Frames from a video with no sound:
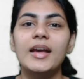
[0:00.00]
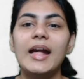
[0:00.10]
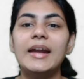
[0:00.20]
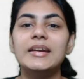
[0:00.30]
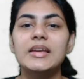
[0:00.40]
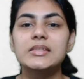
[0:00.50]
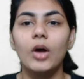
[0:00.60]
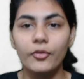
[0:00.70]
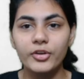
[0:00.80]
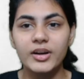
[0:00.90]
and is
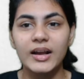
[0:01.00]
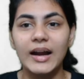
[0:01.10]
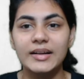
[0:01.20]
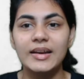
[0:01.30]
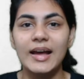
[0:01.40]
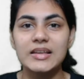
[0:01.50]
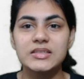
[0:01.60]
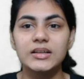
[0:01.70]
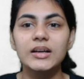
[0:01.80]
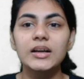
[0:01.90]
often regarded as
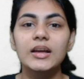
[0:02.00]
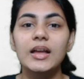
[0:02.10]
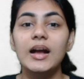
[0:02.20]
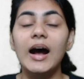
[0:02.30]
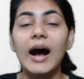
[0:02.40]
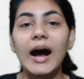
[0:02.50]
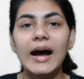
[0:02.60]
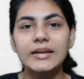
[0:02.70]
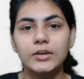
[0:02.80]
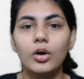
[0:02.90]
the
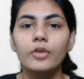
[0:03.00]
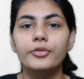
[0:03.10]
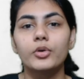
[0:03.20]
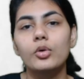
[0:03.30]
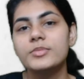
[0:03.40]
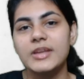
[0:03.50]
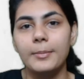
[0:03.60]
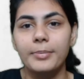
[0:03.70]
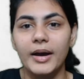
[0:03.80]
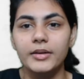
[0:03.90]
heart of Rome's
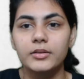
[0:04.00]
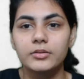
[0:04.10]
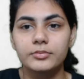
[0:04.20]
empire.